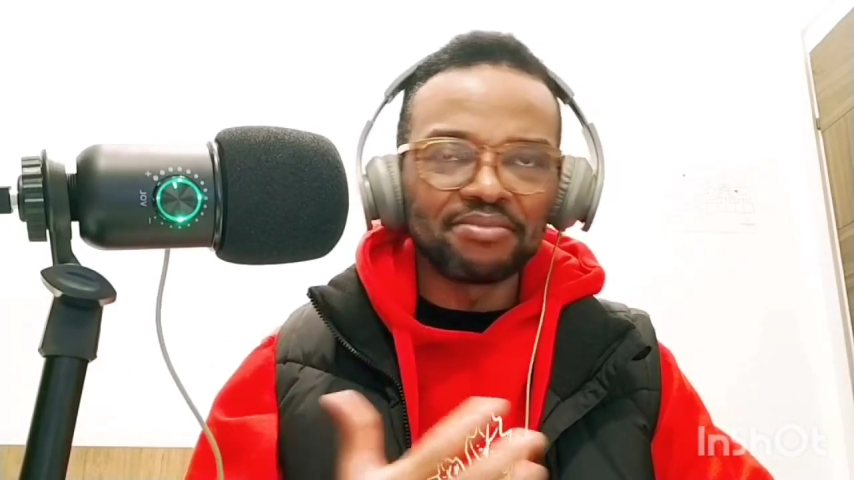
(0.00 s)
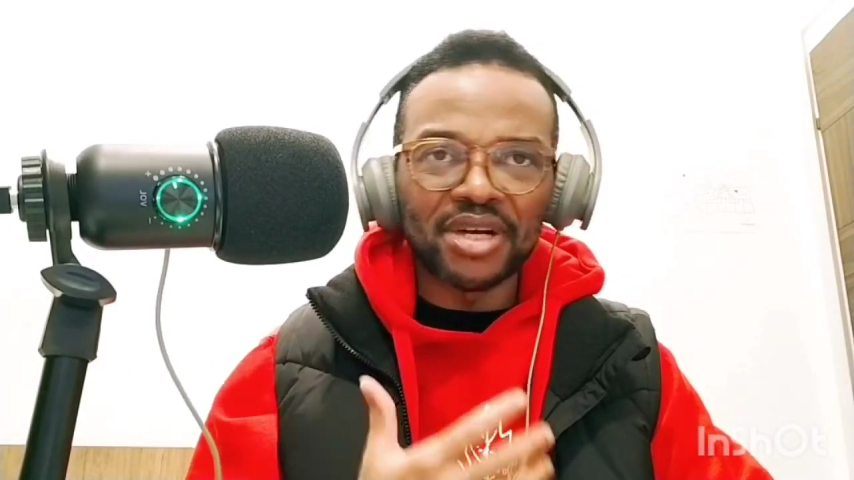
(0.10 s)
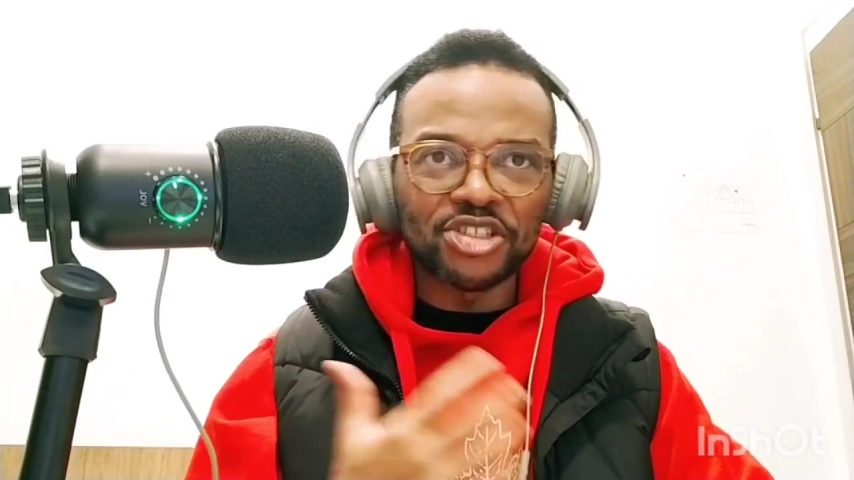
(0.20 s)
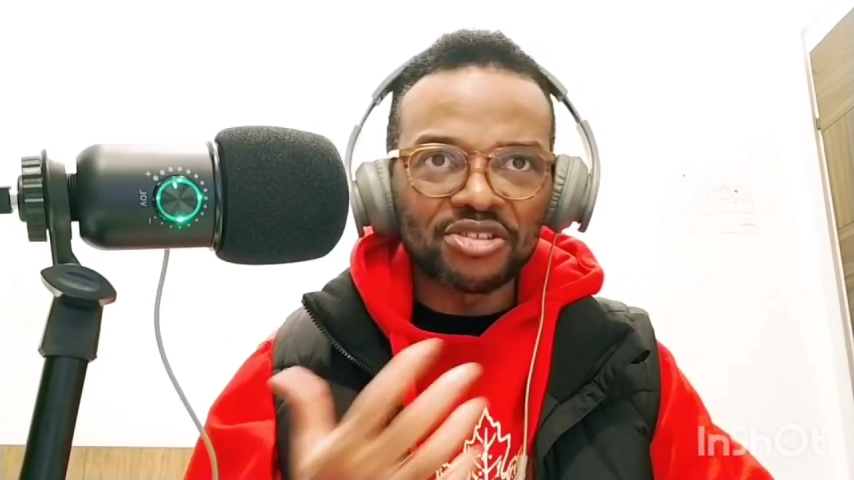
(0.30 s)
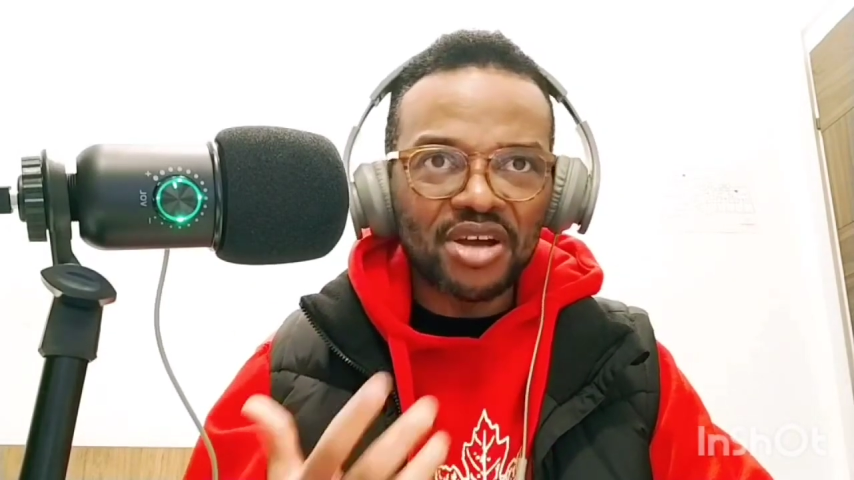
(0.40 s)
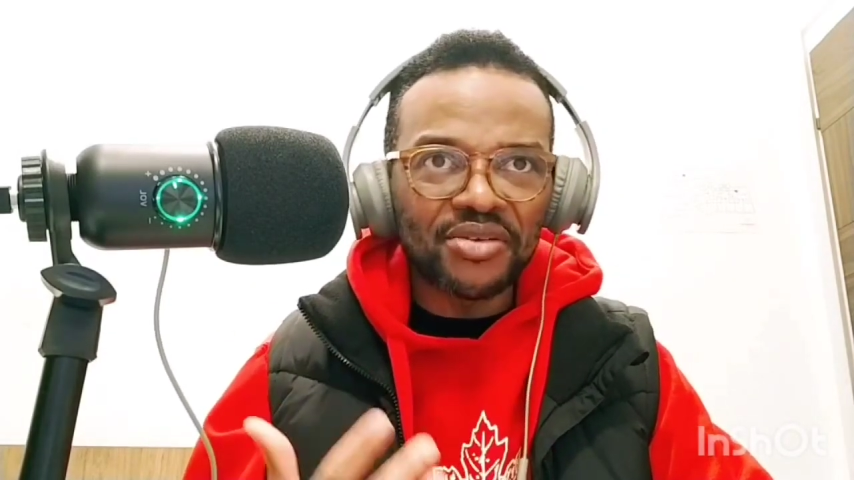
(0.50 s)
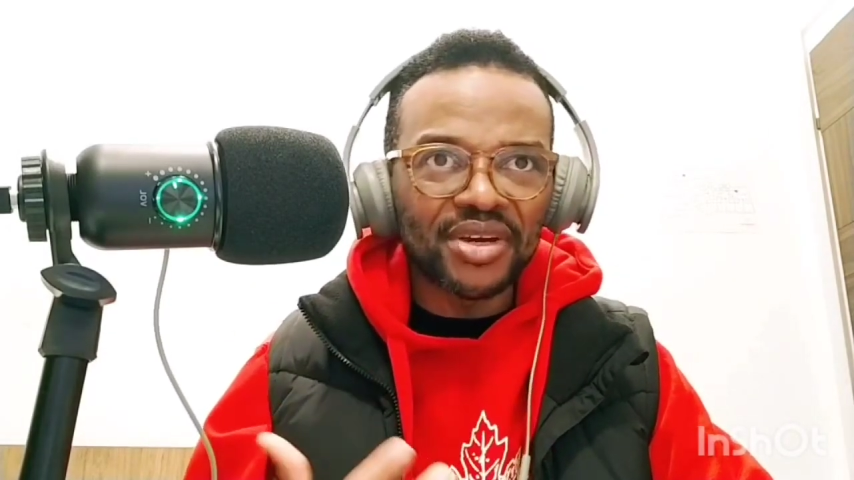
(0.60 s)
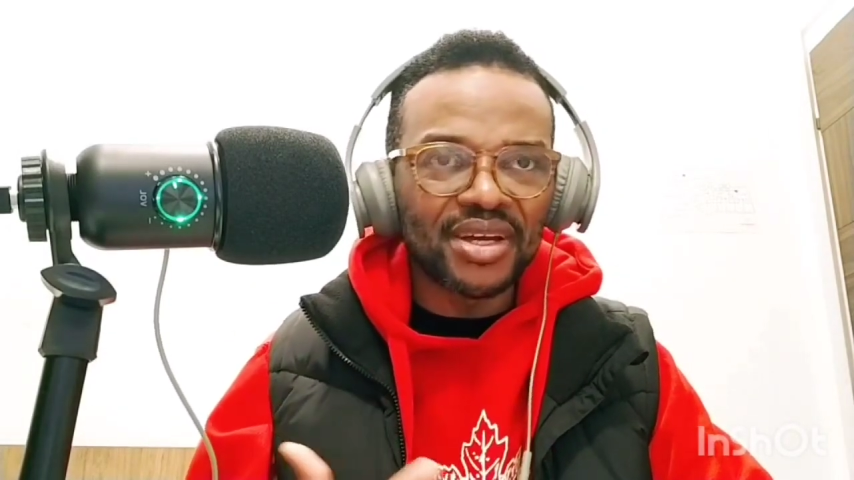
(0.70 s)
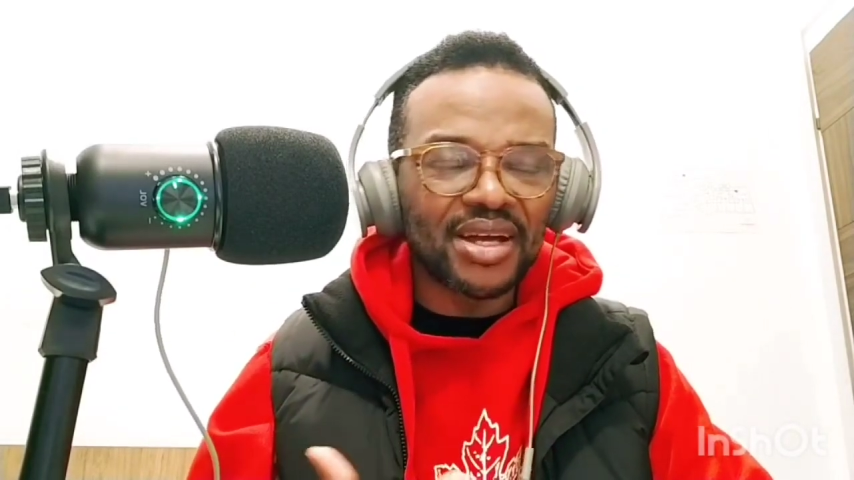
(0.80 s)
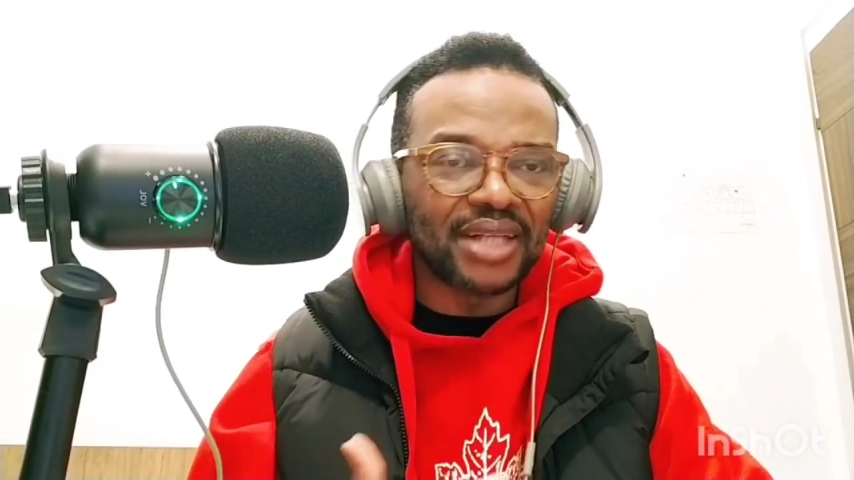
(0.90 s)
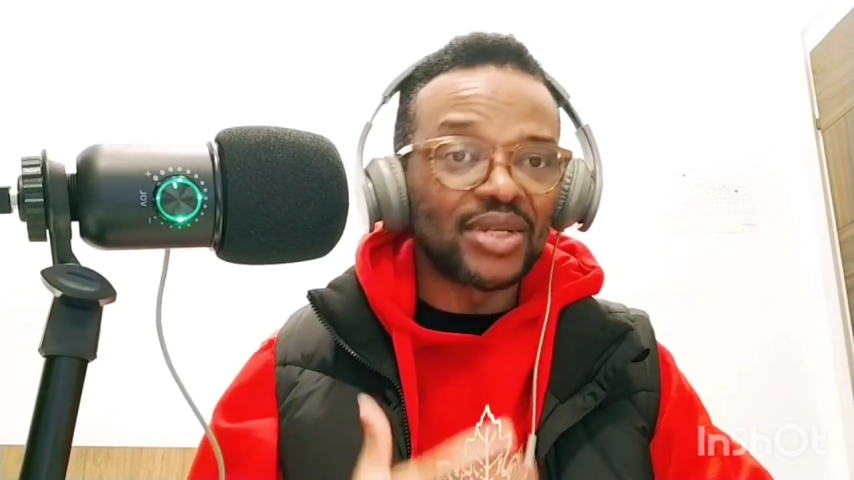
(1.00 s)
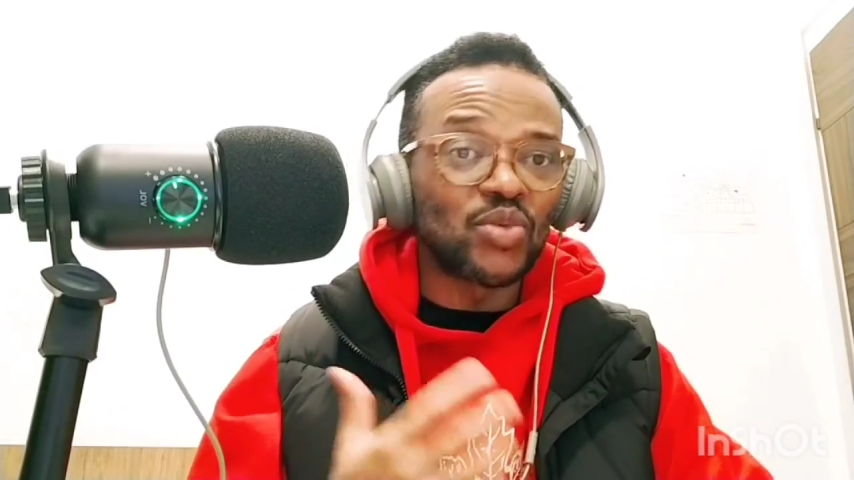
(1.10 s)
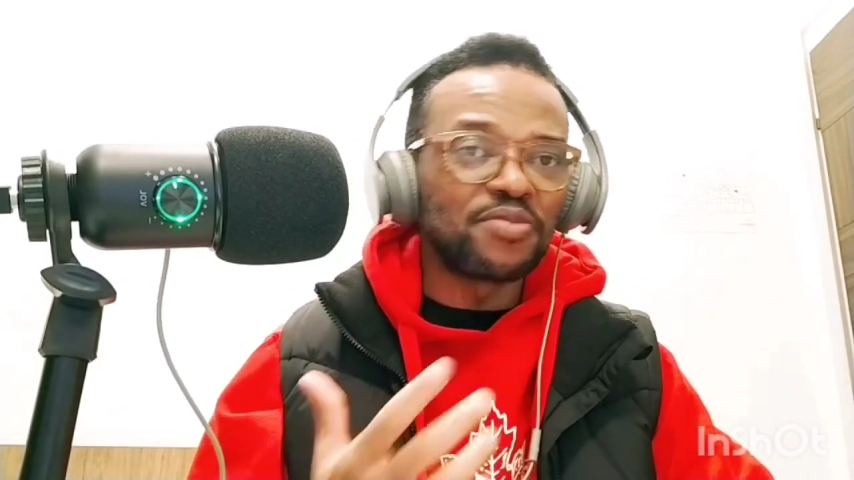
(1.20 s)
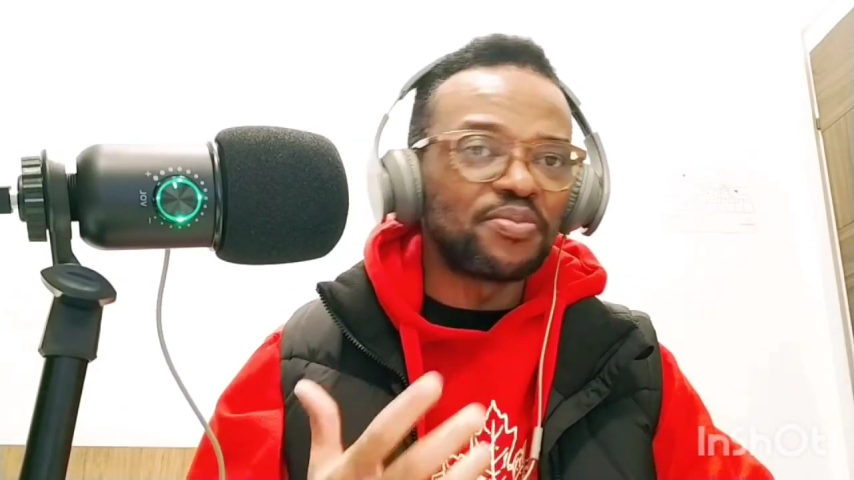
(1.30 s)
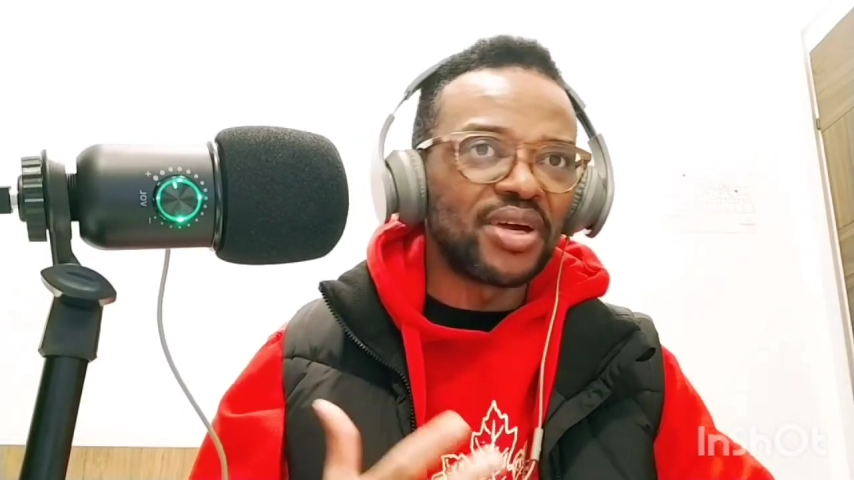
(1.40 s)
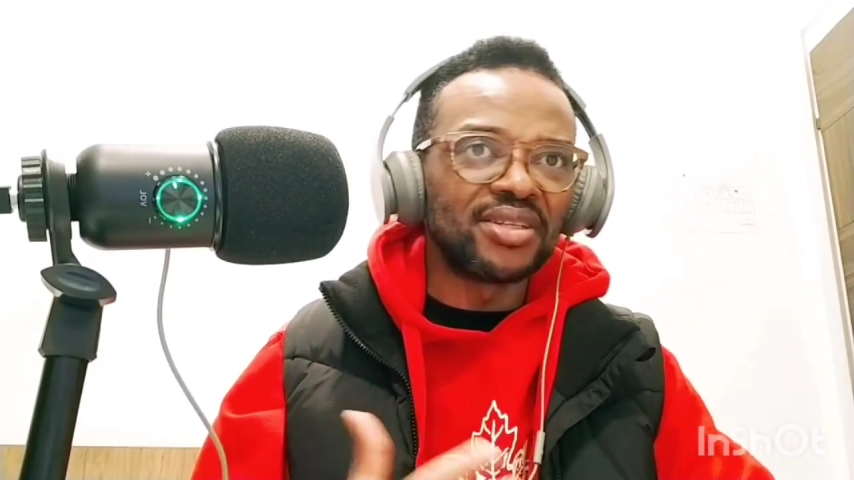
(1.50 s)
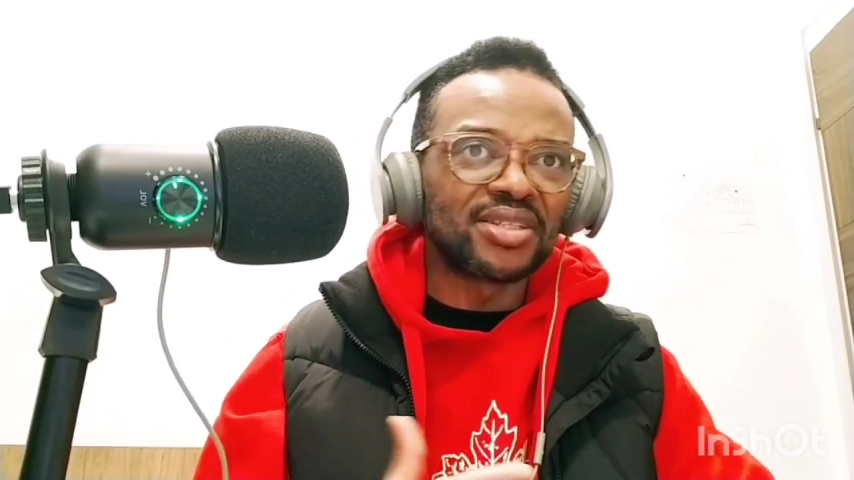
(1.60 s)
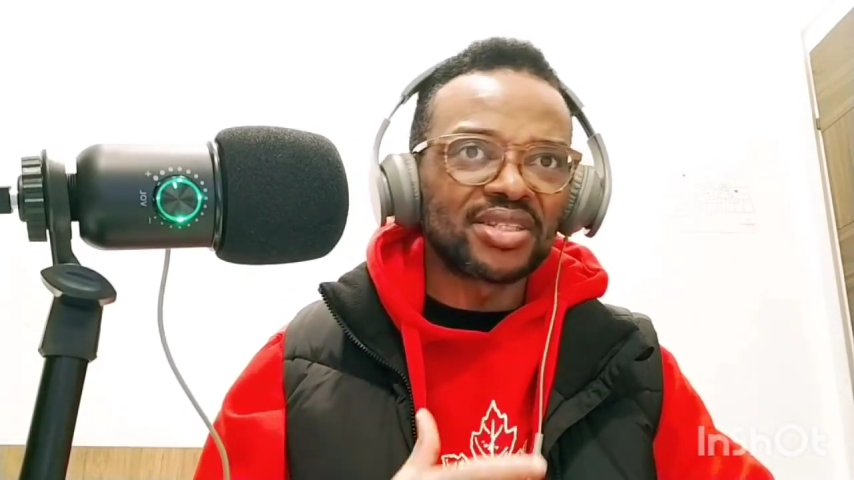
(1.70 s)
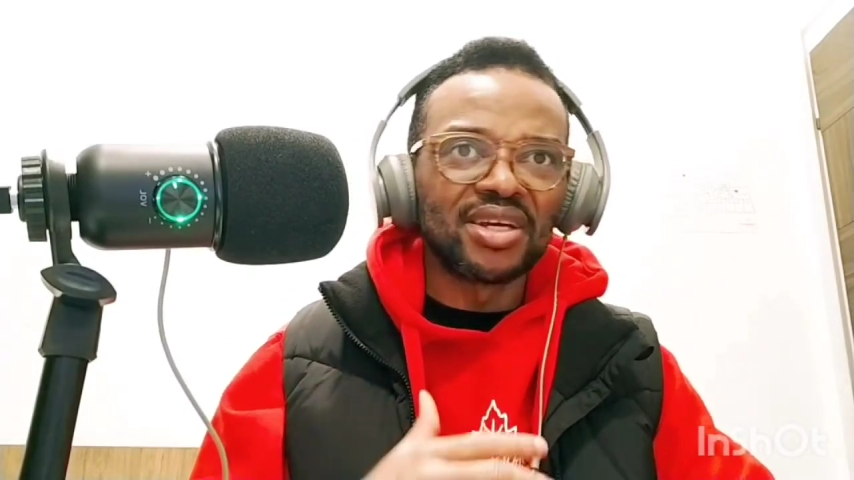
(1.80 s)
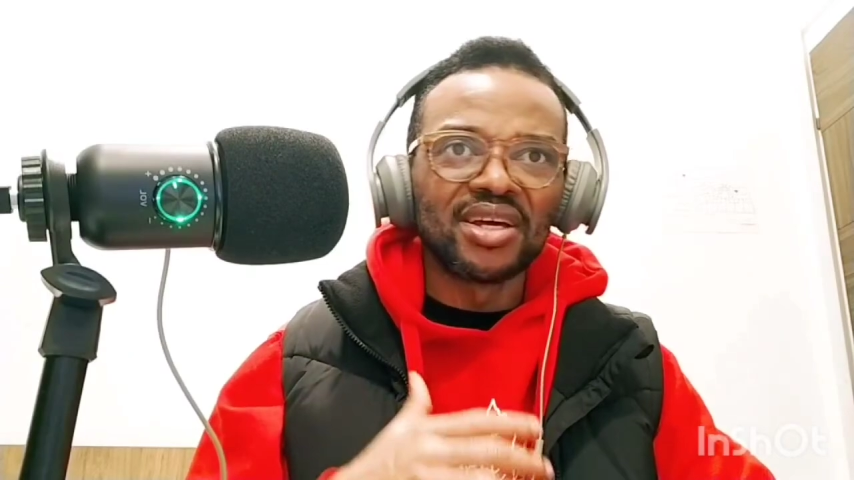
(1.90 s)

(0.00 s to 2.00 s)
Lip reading: machinery and equipment